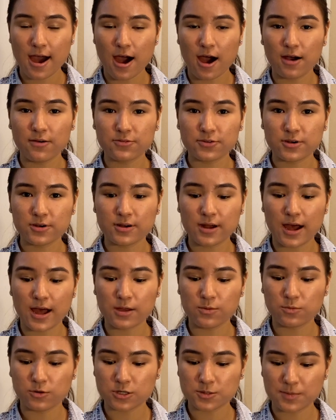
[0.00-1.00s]
After I
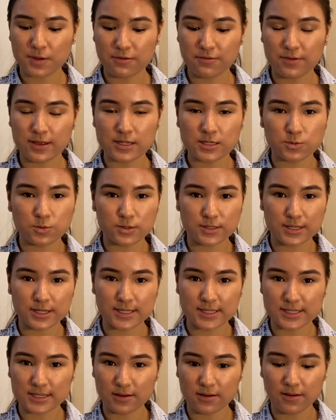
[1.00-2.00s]
wash my face with the
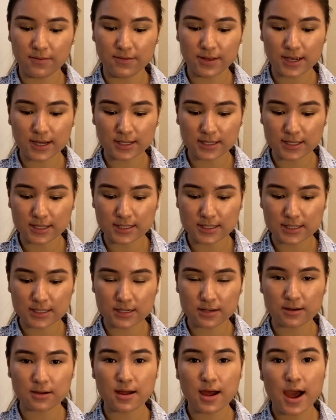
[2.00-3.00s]
CeraVe
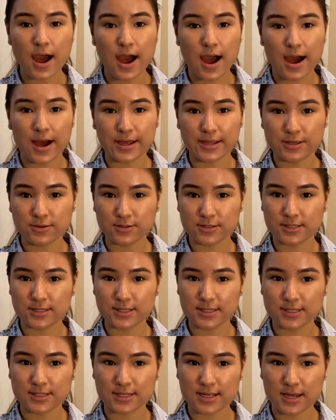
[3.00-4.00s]
cleanser, I use
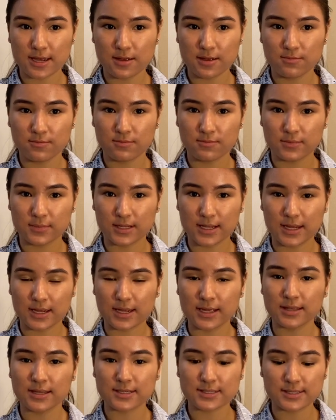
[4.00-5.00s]
the same,
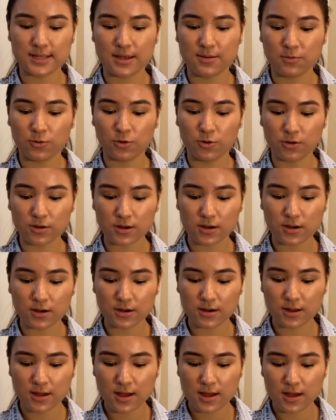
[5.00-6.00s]
in the same
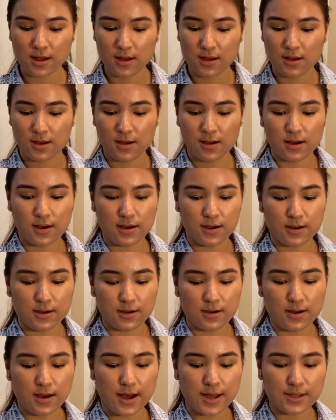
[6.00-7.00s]
order,
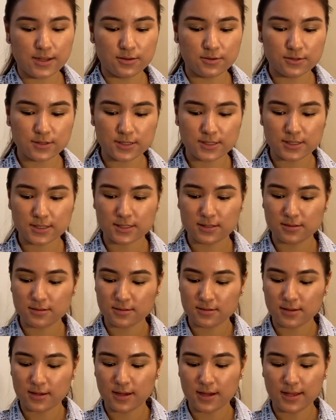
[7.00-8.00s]
I use
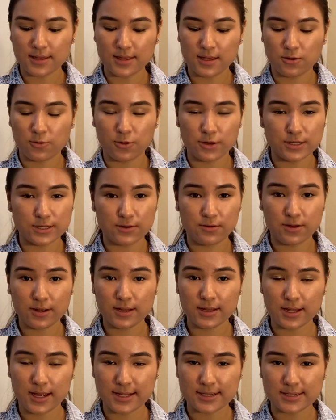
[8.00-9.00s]
the ordinary
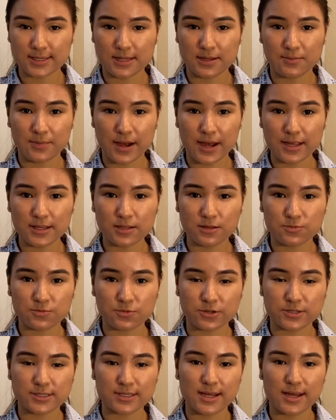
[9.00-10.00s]
niacinamide
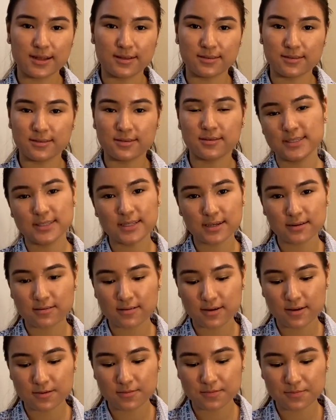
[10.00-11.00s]
10%
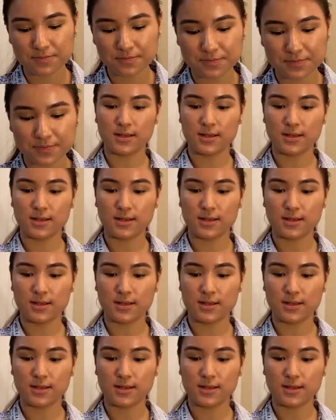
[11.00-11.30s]
serum.